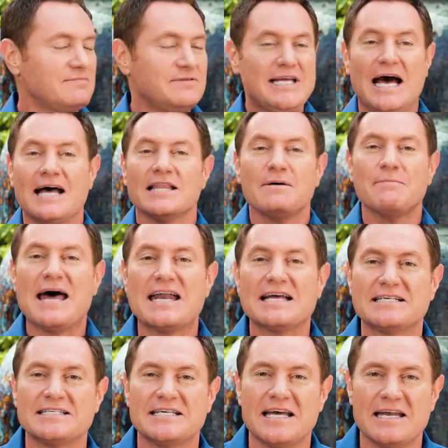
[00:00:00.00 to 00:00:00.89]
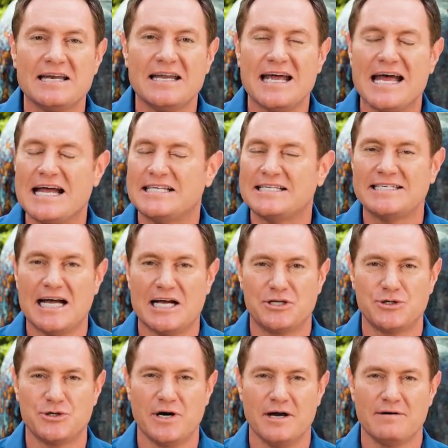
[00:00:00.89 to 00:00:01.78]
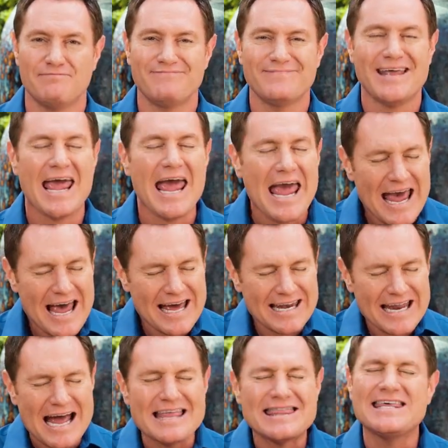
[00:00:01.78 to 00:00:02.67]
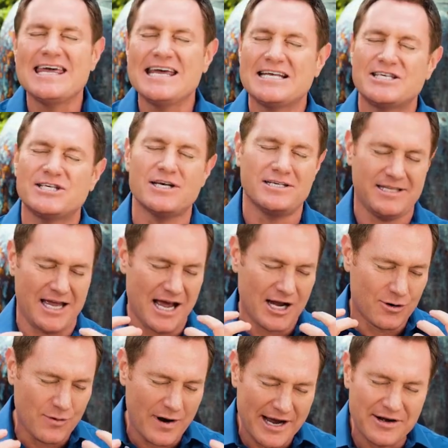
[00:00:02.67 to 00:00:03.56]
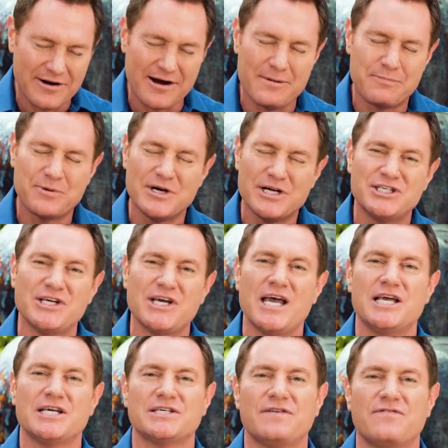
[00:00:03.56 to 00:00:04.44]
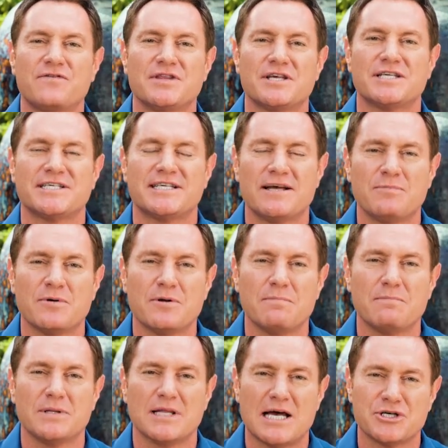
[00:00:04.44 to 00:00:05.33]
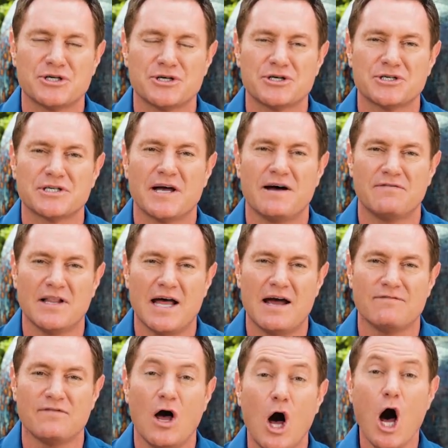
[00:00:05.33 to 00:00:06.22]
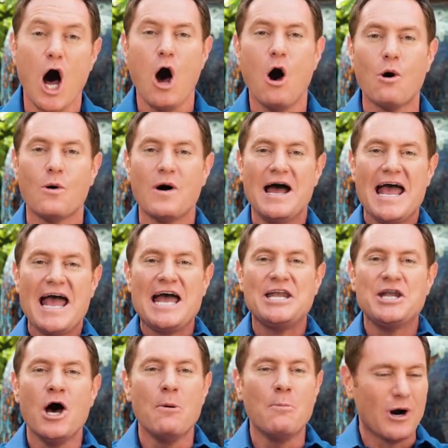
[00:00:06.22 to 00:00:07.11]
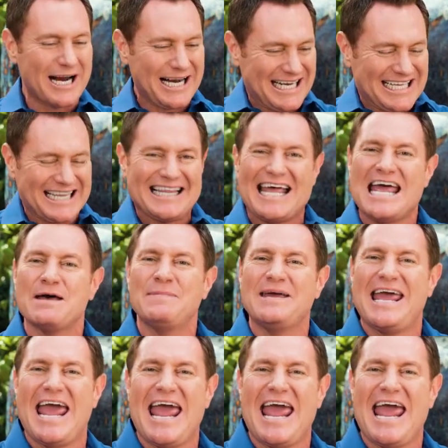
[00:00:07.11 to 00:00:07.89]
telemedicine, etc. And I think just a greater appreciation for the simple pleasures of life. Oh, and no more clammy